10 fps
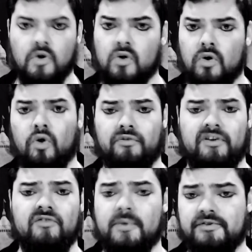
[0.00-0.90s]
Or if you
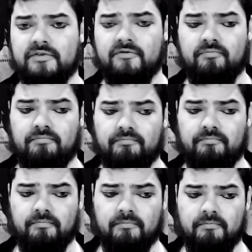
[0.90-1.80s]
have a bunch of
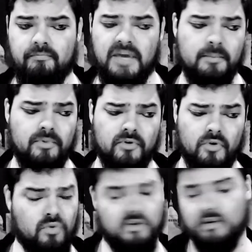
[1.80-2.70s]
people who
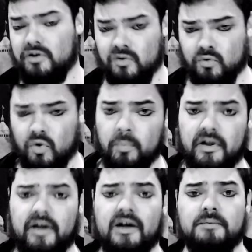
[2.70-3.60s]
are really good at
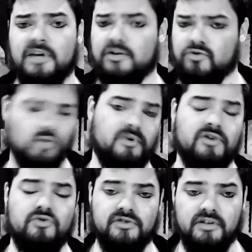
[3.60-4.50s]
role-playing but not super
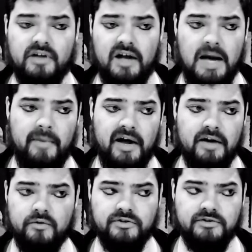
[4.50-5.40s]
interested in combat,
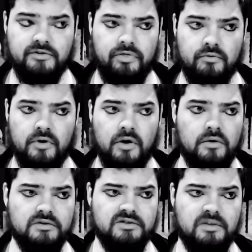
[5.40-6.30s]
don't just
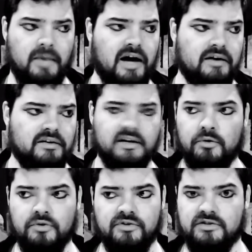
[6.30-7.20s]
throw Sabbat and
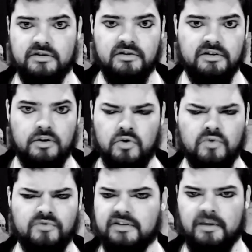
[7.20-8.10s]
Inquisition and
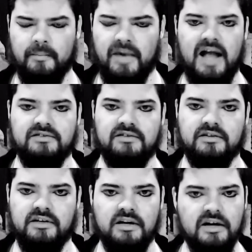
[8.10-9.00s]
goons at them
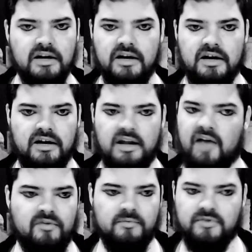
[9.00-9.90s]
constantly and
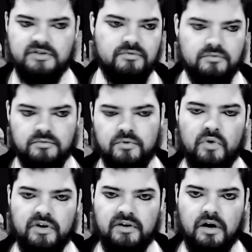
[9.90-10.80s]
have them just
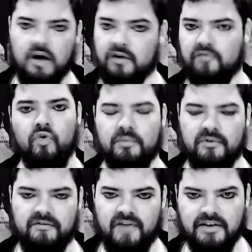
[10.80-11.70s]
rolling
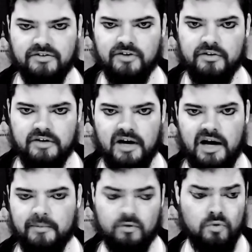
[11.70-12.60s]
unavoidable fights all the
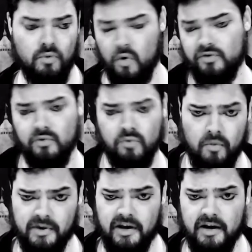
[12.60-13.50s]
time. Like, reward the
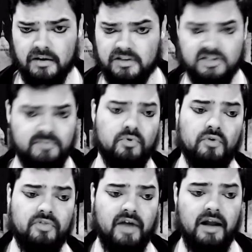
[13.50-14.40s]
role-playing,
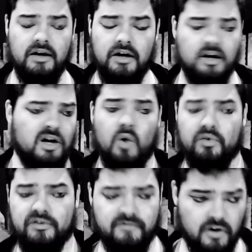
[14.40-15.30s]
explore that, go
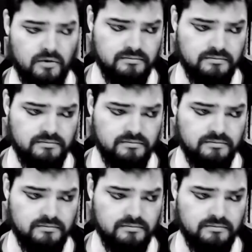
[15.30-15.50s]
with the flow.